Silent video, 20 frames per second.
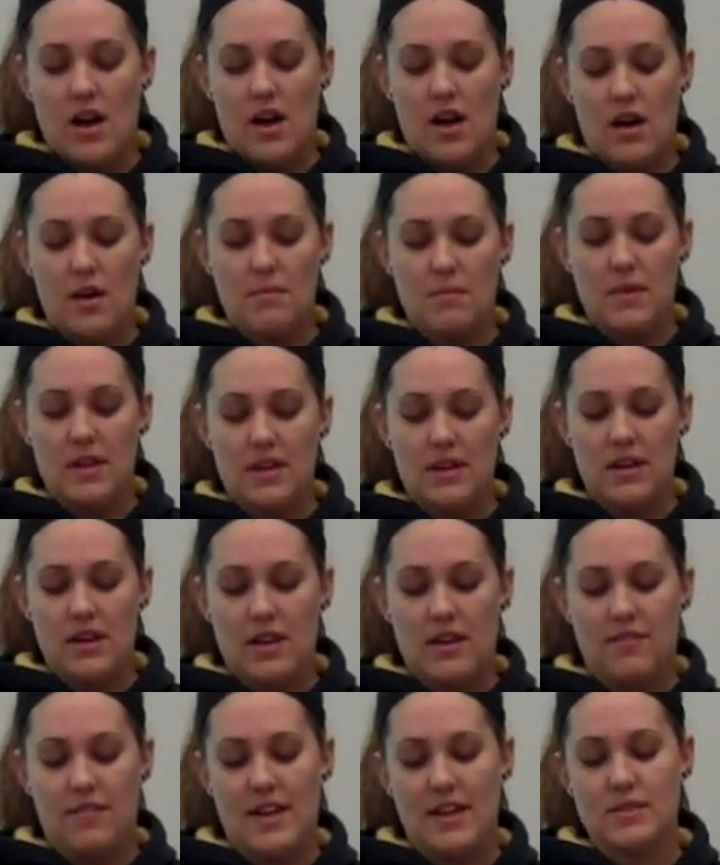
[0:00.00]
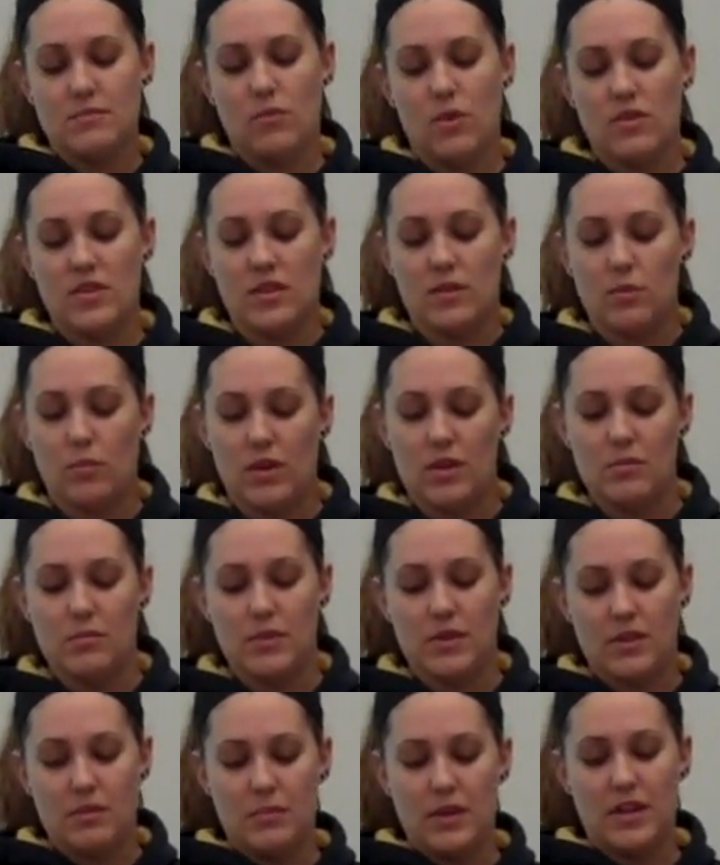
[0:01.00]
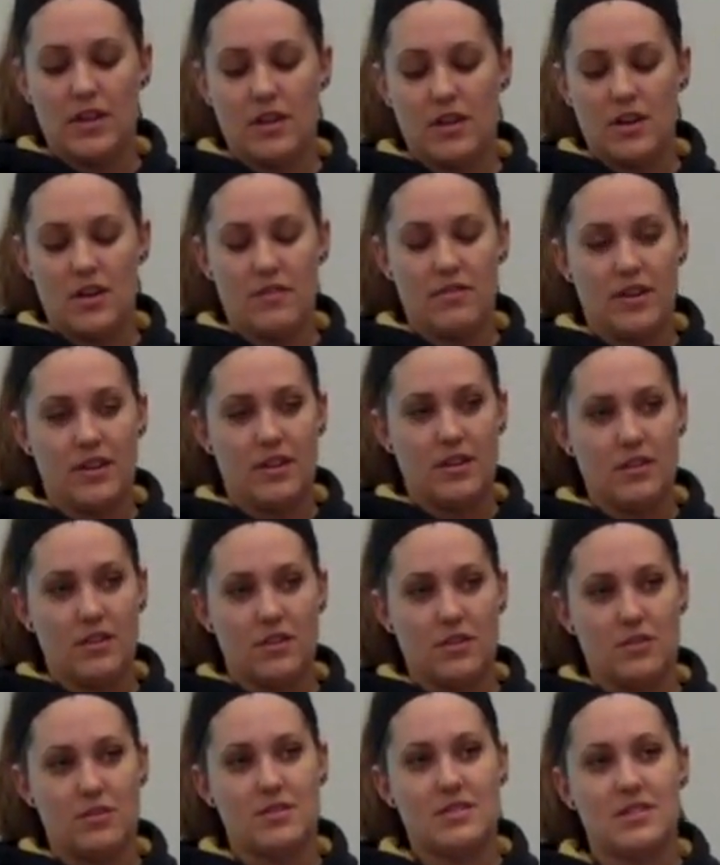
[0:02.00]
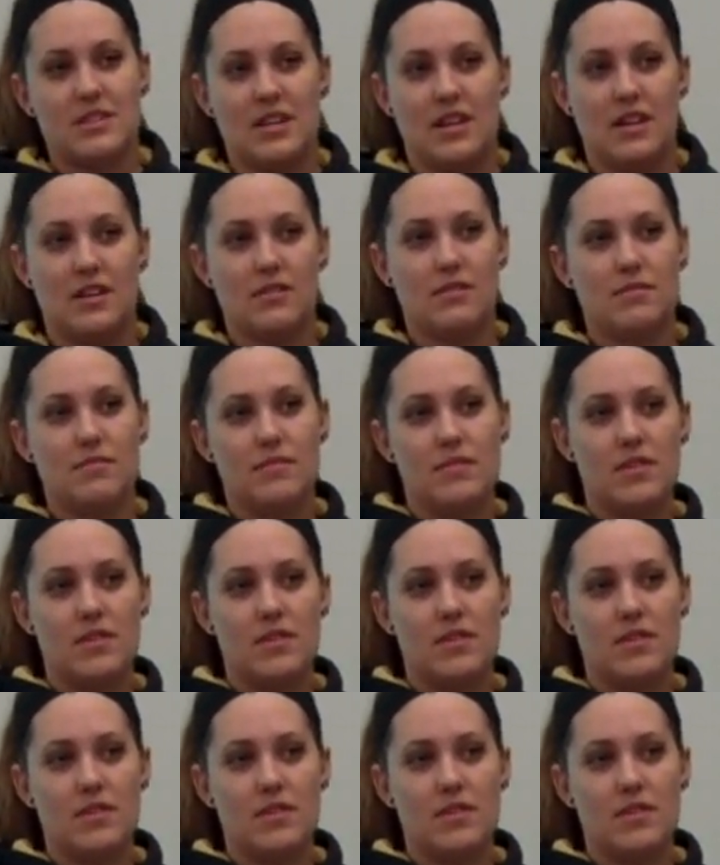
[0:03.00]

If it has more than 1 millimeter of incongruency